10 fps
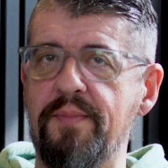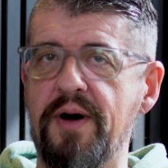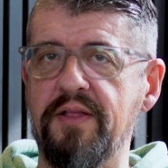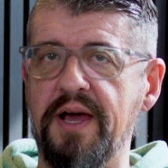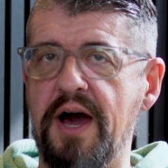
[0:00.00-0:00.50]

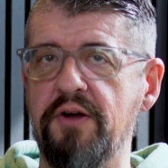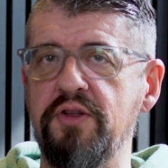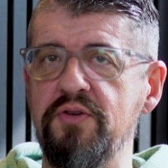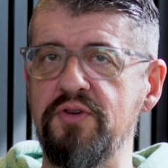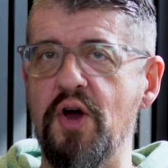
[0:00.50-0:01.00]
about like, how do
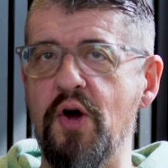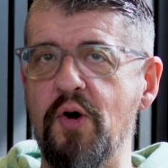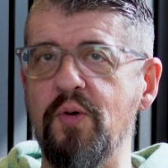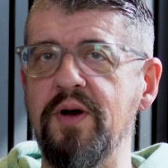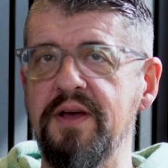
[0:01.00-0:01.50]
you
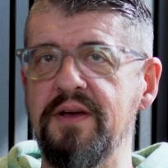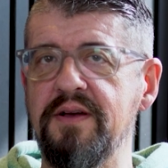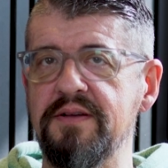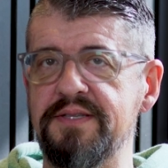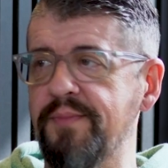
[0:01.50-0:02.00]
know
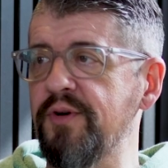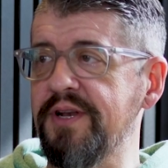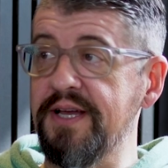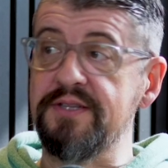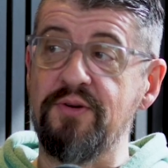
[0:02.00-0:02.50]
someone
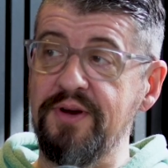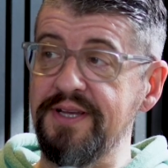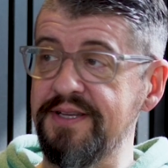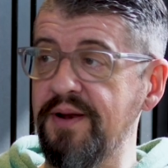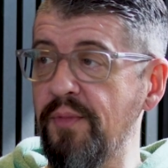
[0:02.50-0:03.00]
is or
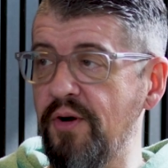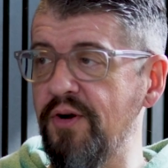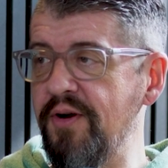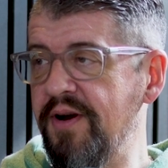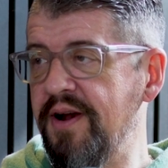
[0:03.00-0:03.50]
isn't a
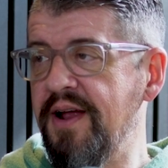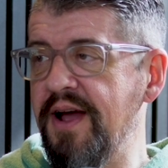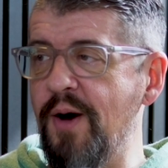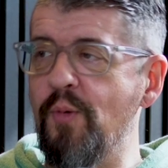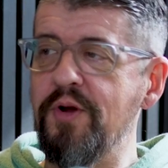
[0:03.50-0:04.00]
murderer?
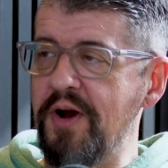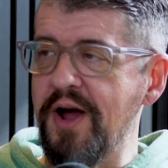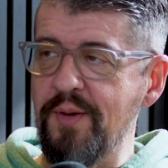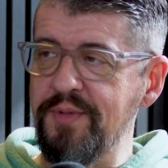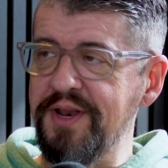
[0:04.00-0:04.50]
I wonder
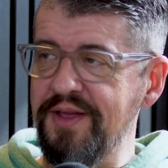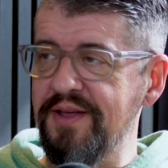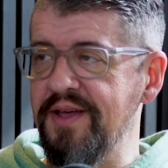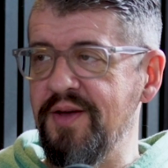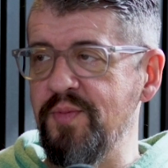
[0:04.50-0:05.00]
how
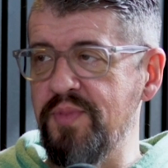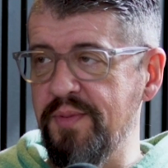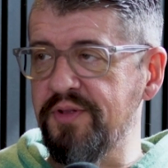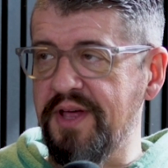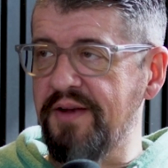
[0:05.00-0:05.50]
many
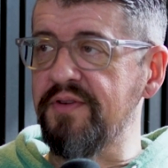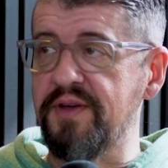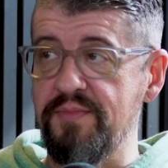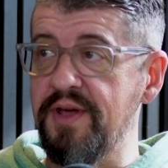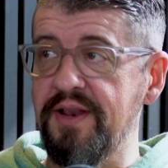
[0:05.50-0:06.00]
people that have
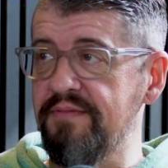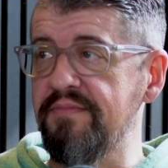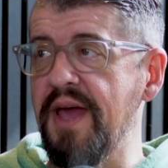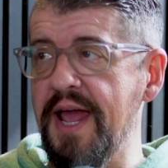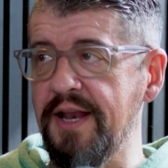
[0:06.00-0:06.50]
committed
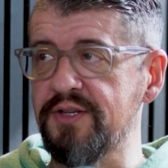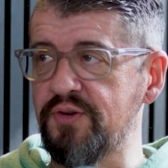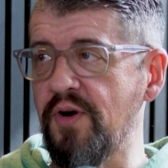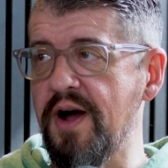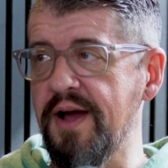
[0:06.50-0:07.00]
heinous
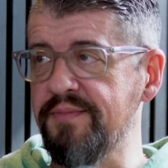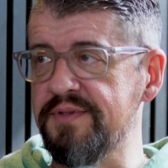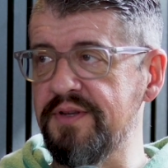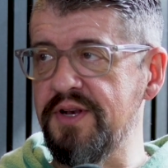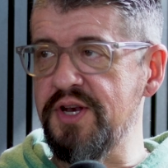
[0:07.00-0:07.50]

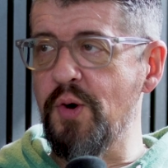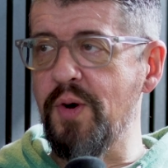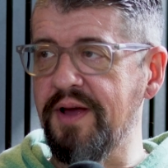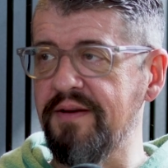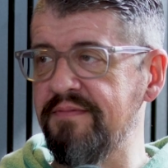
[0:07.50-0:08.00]
crimes,
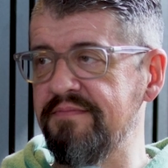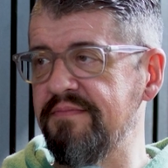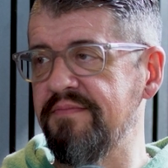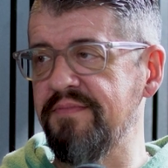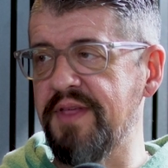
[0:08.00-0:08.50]
knowing
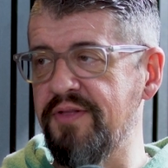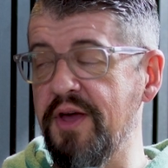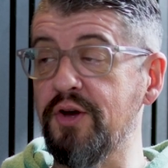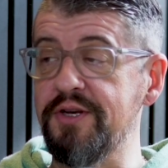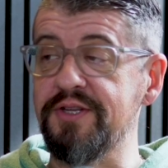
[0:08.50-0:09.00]
that
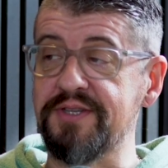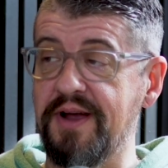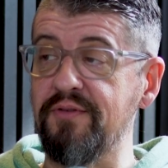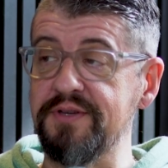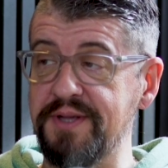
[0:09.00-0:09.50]
they could
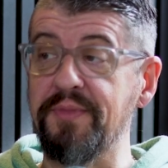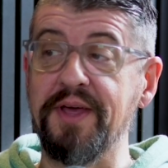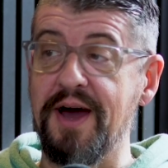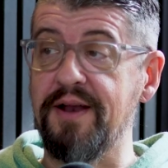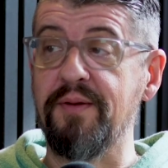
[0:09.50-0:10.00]
discover
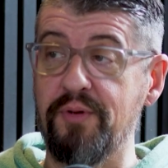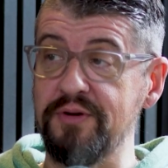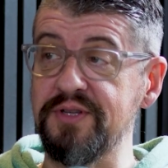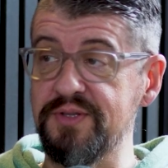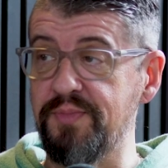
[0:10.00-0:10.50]
something on a
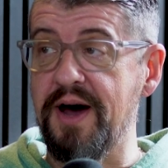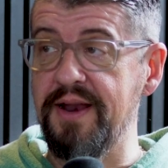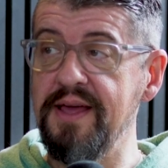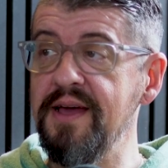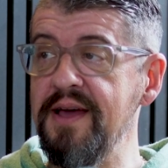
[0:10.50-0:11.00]
person's
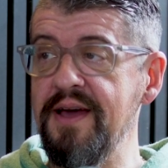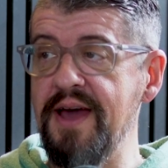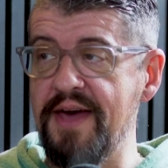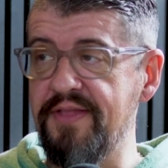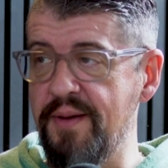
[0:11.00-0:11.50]
body,
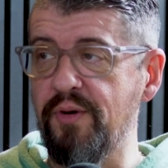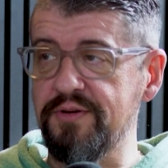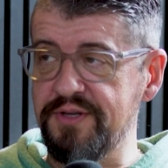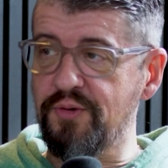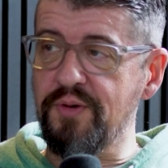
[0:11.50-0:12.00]
had that
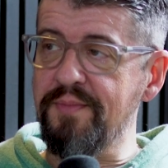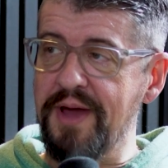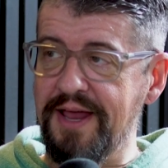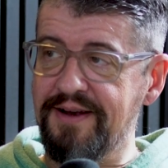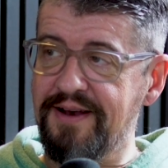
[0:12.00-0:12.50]
person
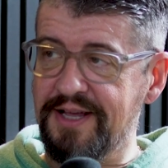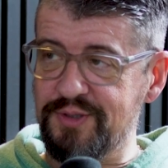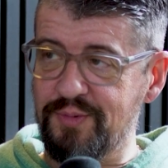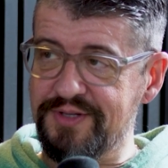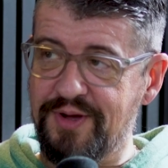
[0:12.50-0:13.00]
cremated
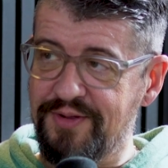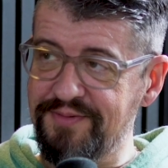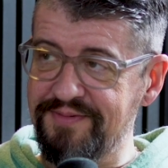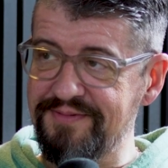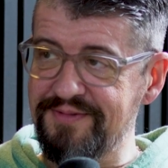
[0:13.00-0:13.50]
as a
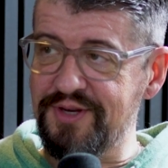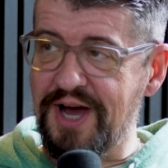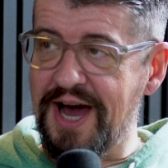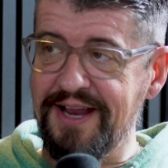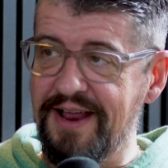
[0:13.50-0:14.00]
result to
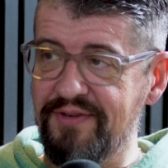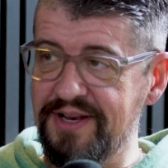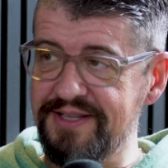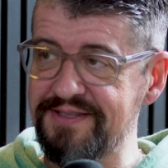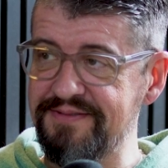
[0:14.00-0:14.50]
hide
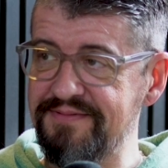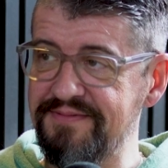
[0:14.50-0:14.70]
evidence.